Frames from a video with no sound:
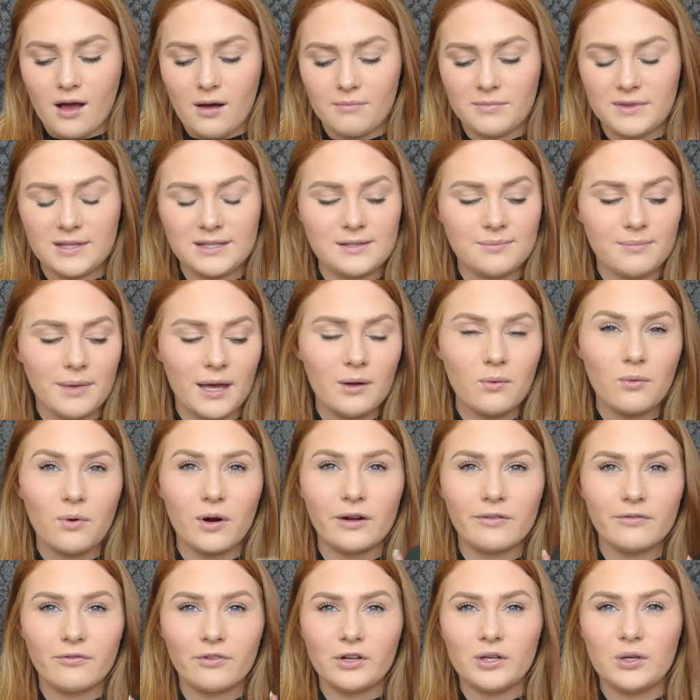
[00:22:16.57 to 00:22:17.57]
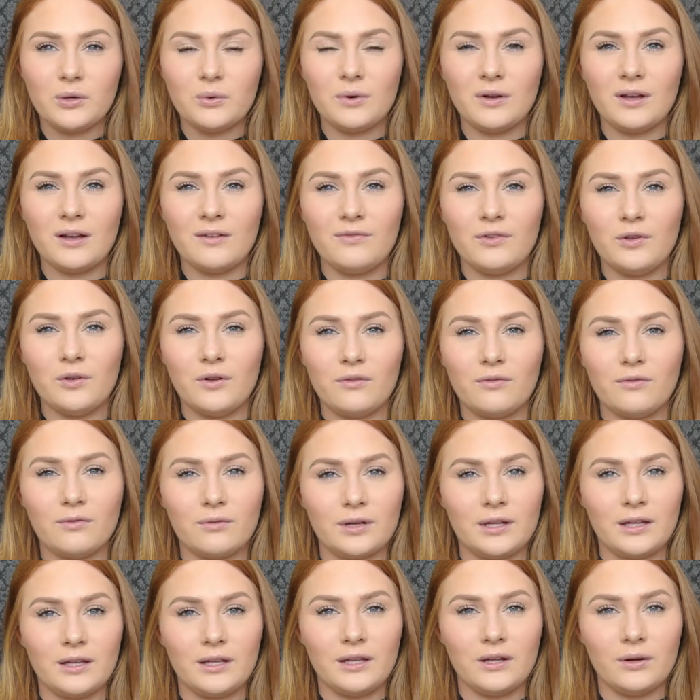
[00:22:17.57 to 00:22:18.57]
This may work for you if you have
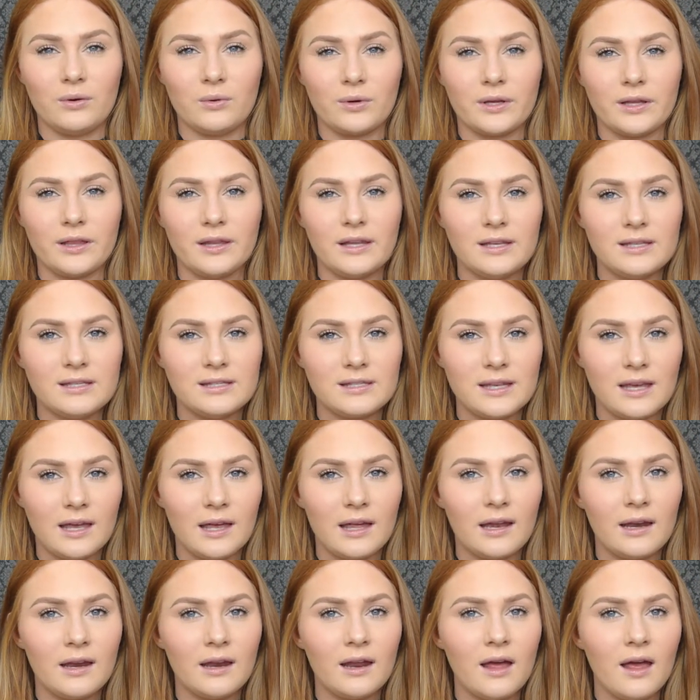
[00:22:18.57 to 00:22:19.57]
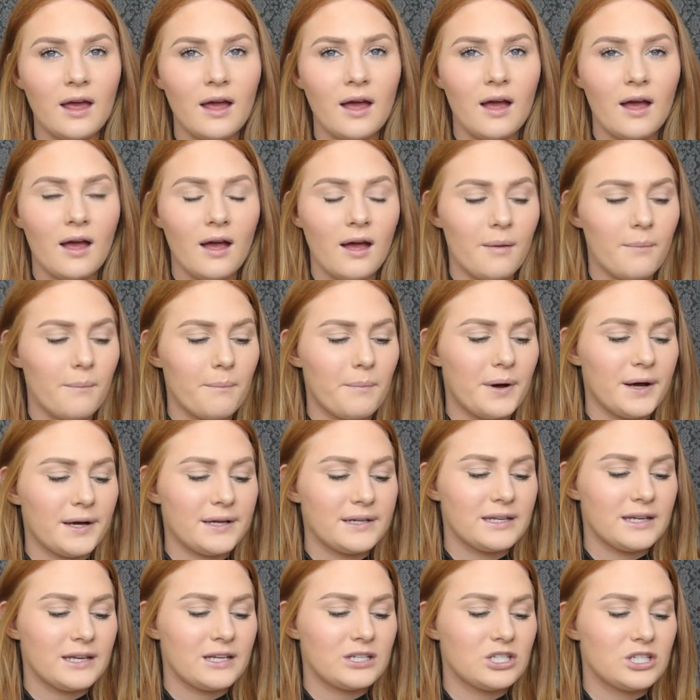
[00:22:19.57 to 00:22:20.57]
really oily skin,
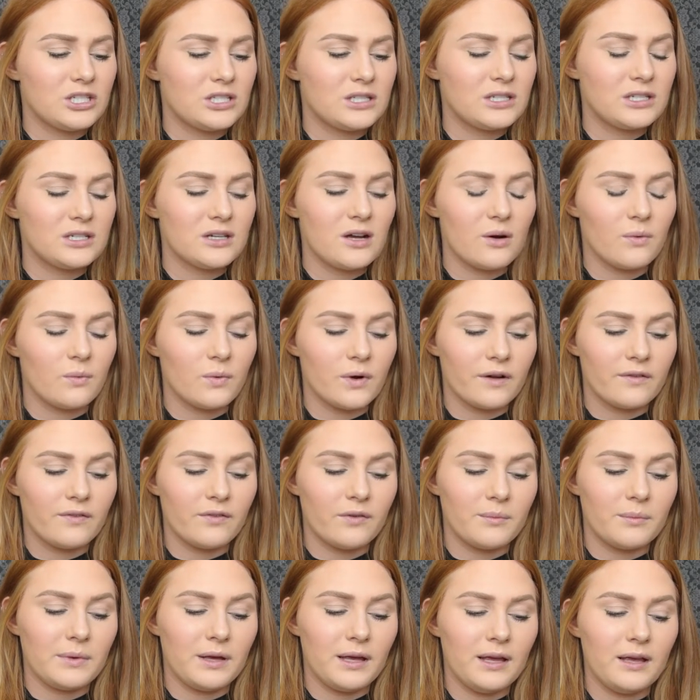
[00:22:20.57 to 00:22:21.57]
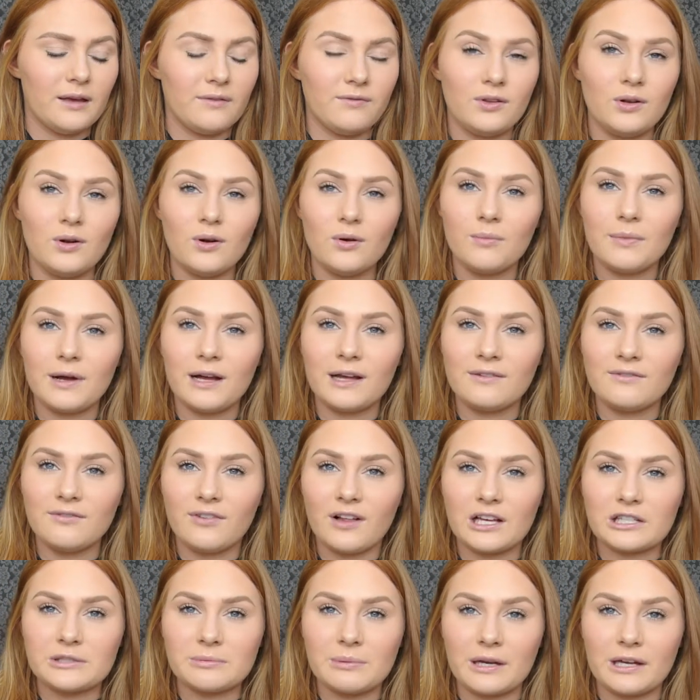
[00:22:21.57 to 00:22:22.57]
but it just did not work for me. If you don't mind
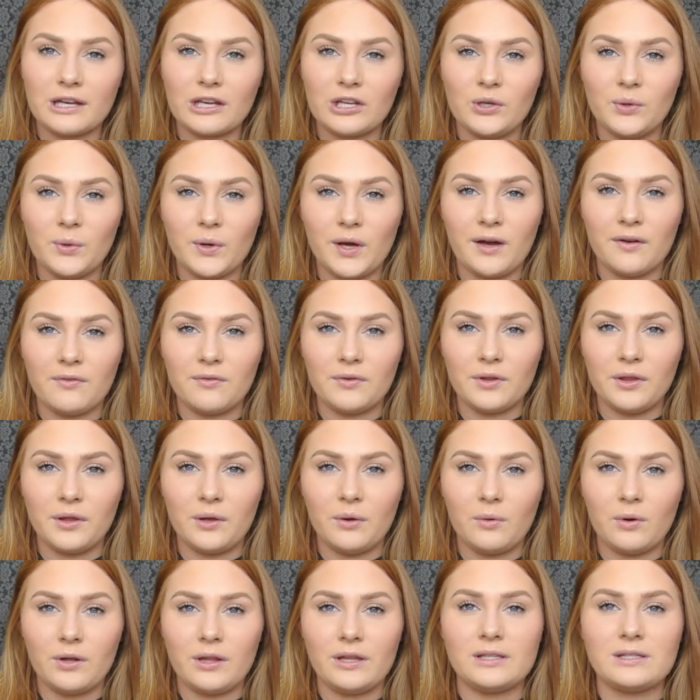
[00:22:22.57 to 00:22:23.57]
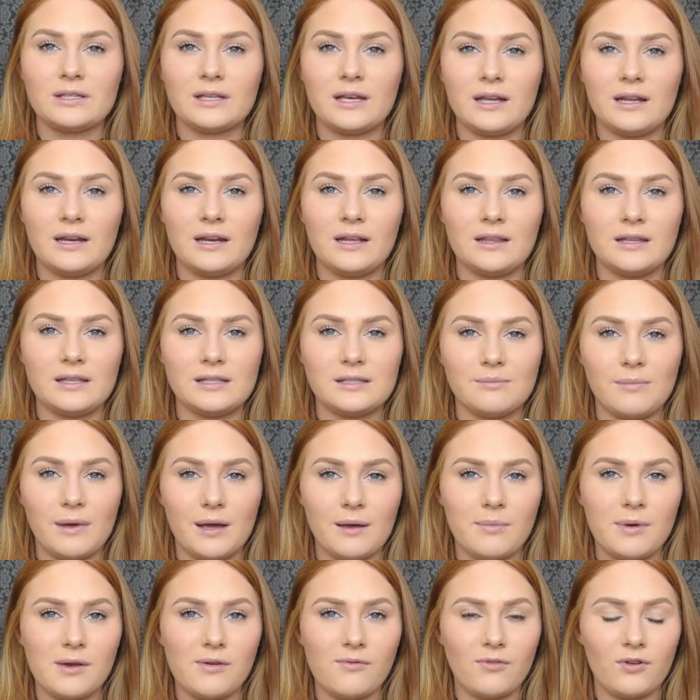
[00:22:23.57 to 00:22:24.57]
flashback and you have really oily skin, this
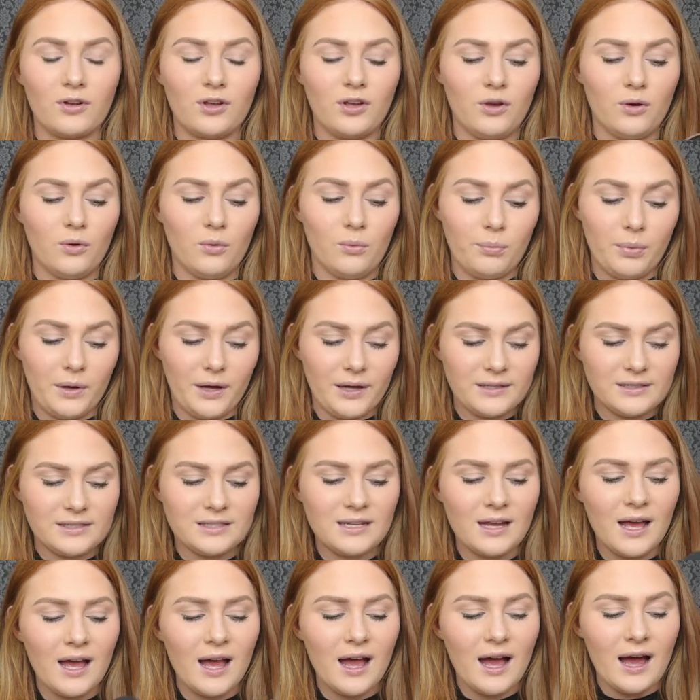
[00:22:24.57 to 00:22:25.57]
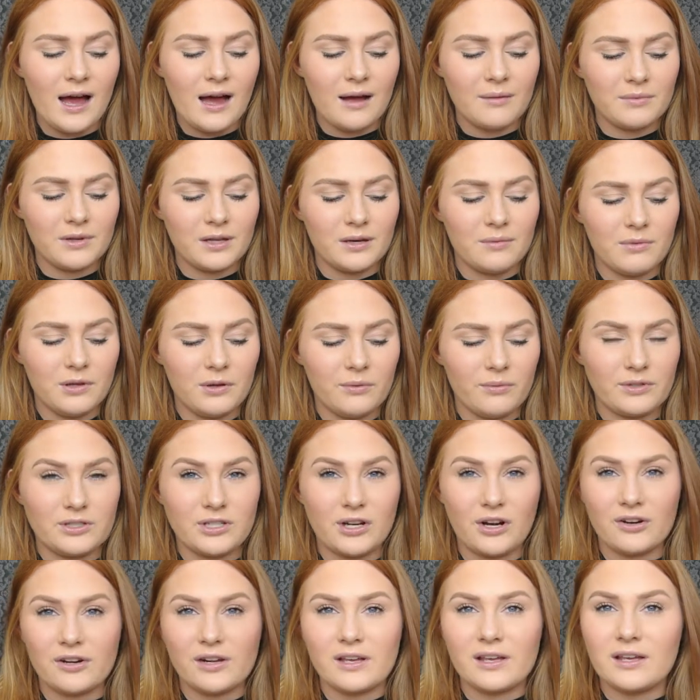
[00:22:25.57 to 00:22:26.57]
may be for you, but I'm going to be
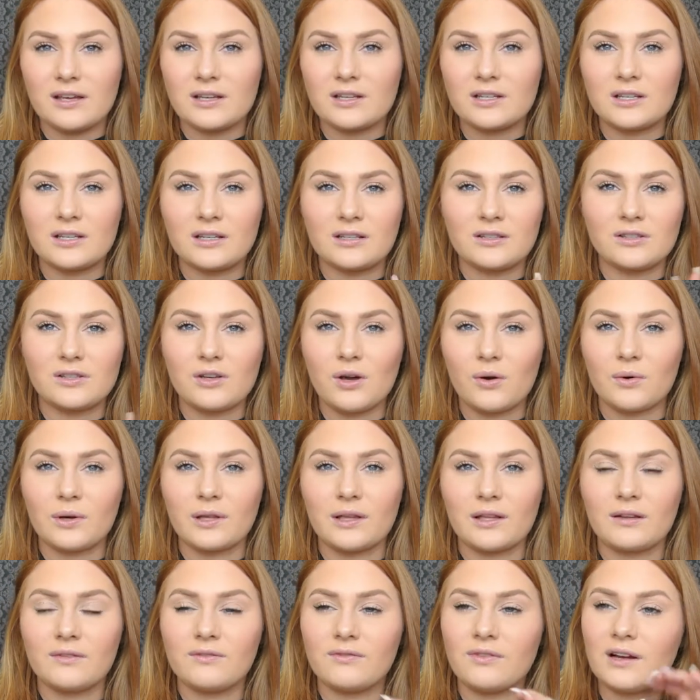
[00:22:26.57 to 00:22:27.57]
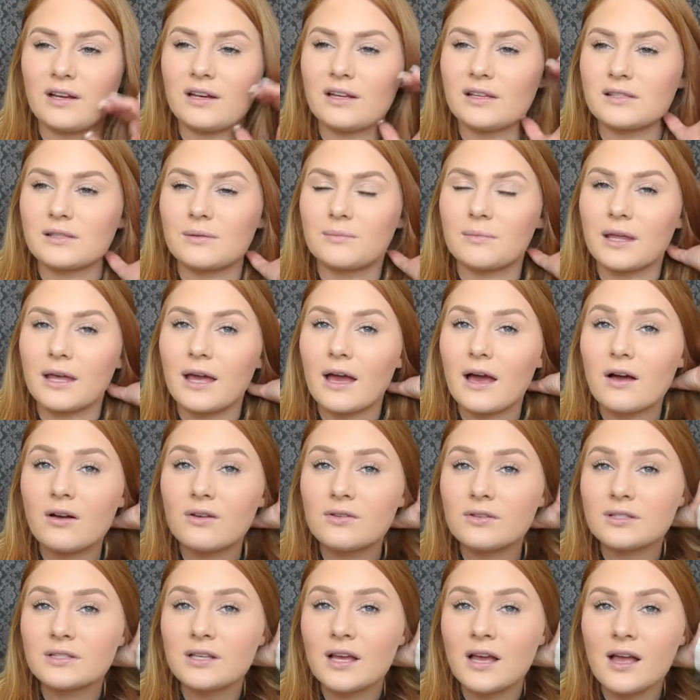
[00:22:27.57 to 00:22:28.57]
returning it and going and finding something
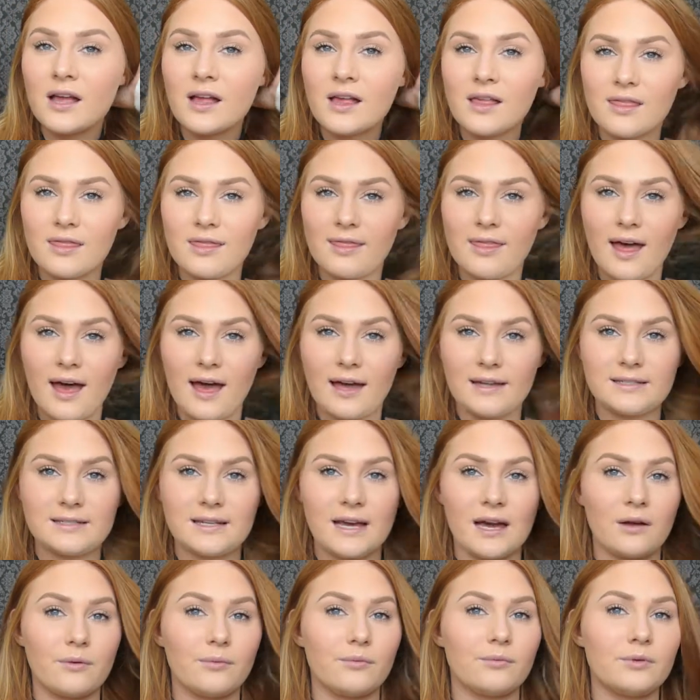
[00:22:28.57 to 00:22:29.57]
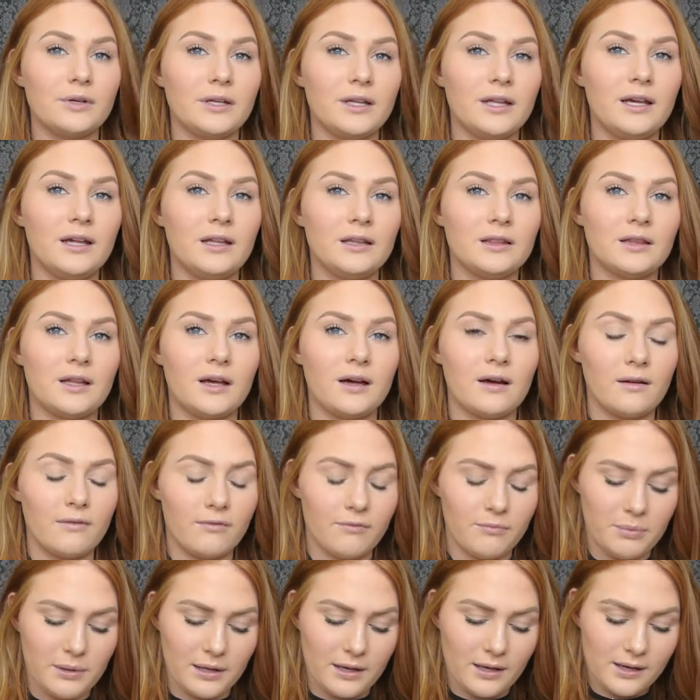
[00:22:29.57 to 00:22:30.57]
else that I really
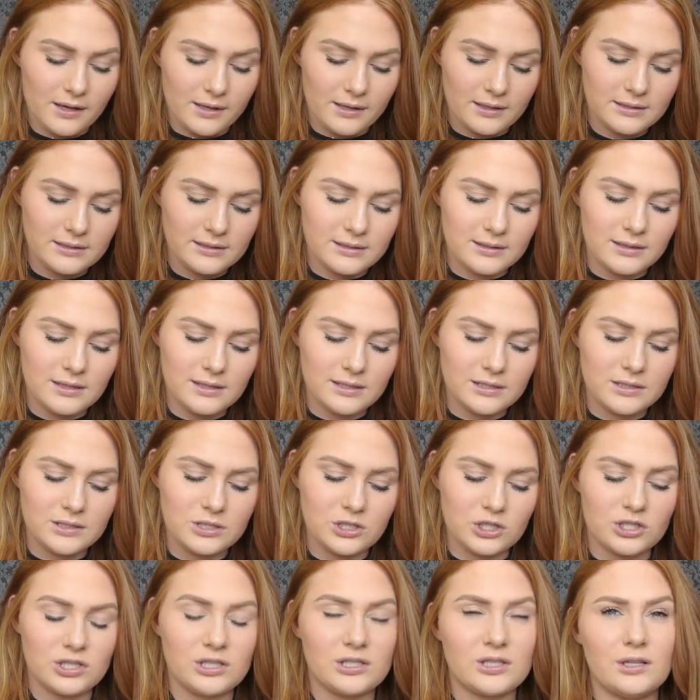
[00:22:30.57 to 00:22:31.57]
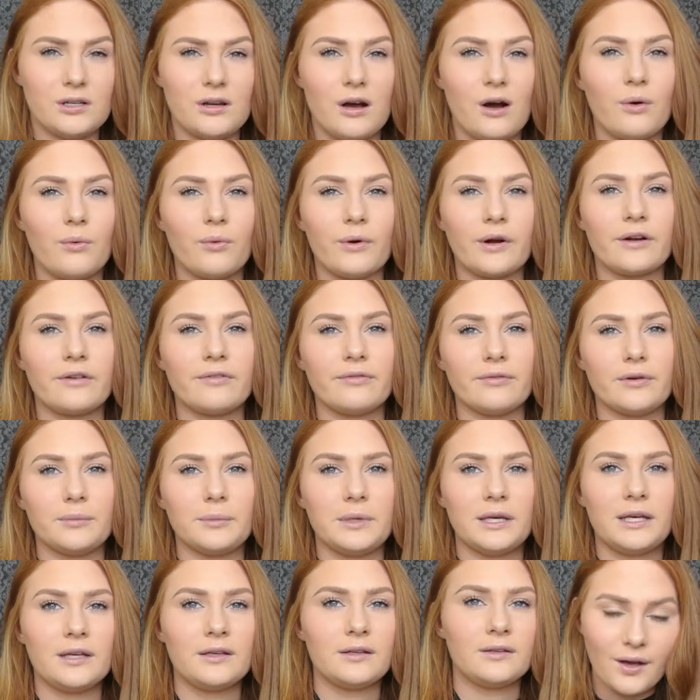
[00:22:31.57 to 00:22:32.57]
love, because this just did not work for
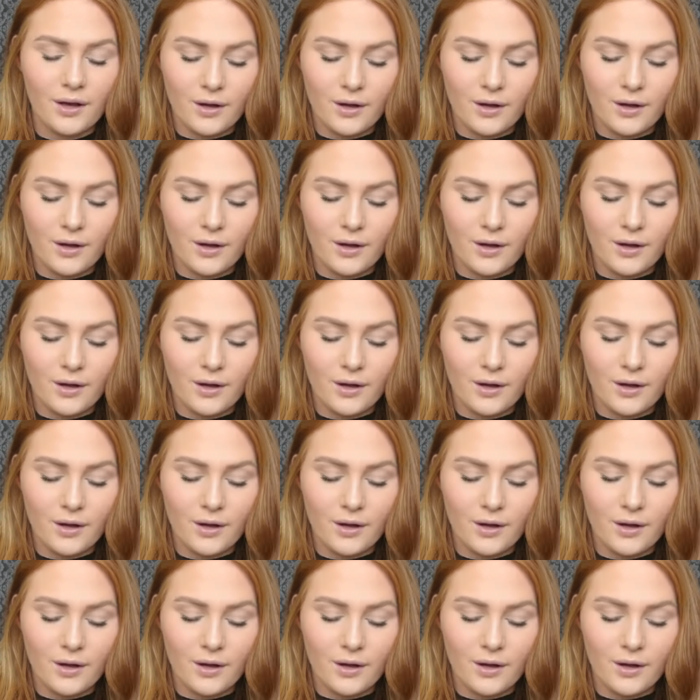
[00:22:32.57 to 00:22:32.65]
me.